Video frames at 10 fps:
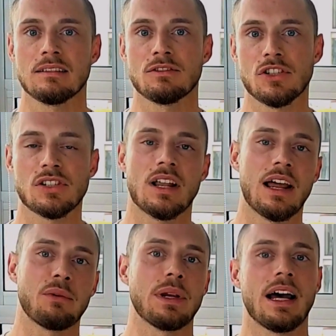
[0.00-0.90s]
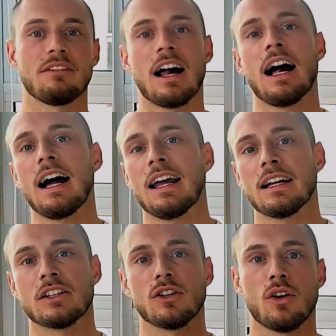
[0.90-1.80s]
just like we have high
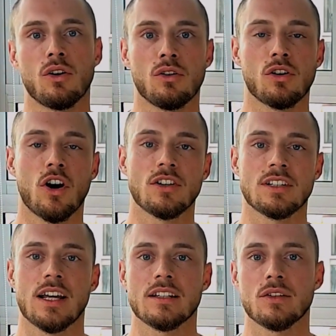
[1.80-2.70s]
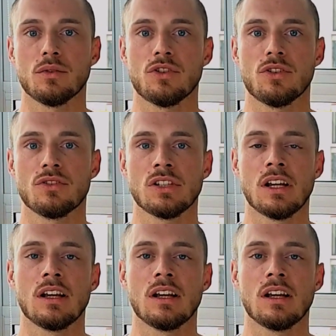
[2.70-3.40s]
and low context cultures,